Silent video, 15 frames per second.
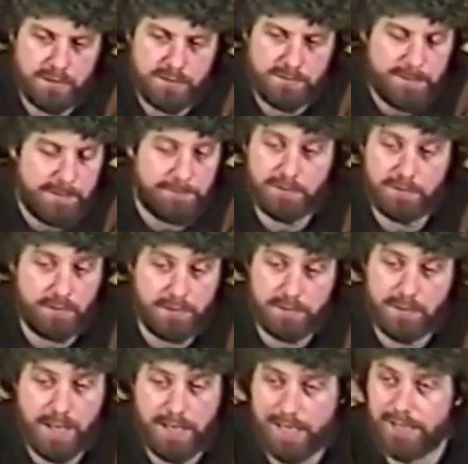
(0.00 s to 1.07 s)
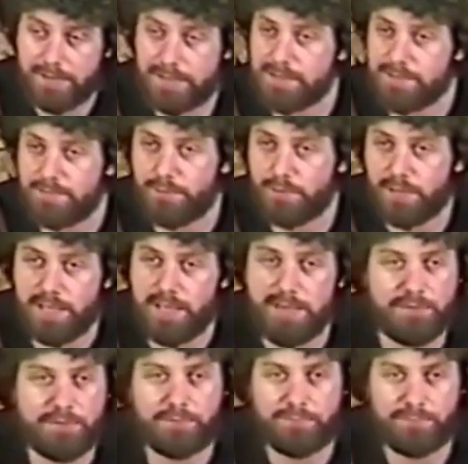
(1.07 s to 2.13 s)
so people, I got this really
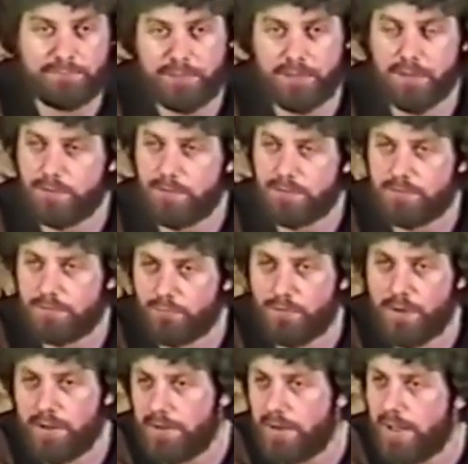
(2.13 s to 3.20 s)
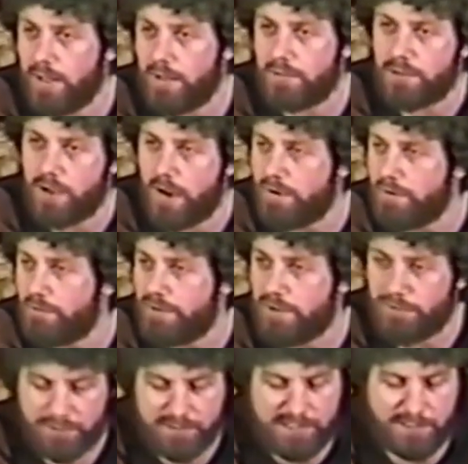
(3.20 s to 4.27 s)
heavy, you know, run-down, tar and
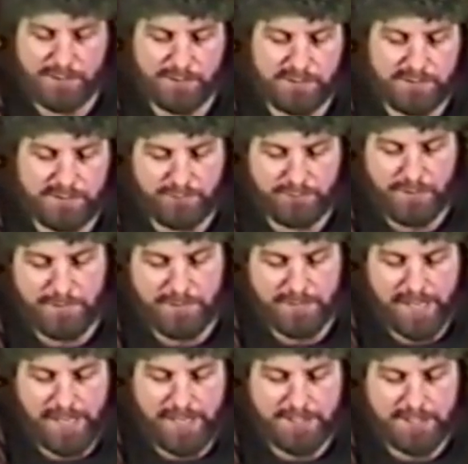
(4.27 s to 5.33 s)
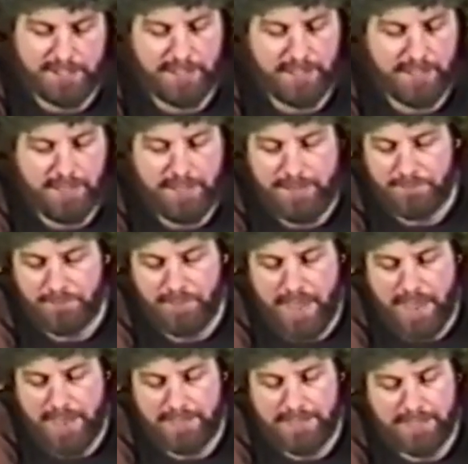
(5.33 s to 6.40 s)
feather sinner's reputation,
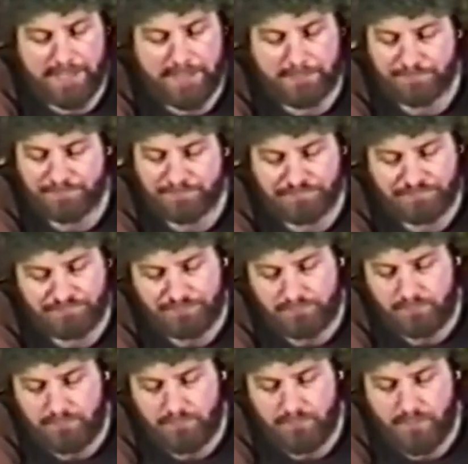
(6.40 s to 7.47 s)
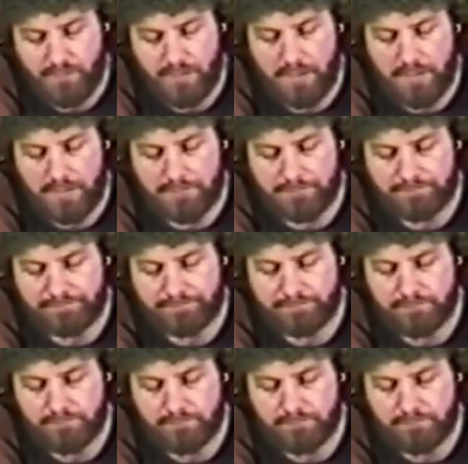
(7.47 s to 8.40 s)
and... Uh, um,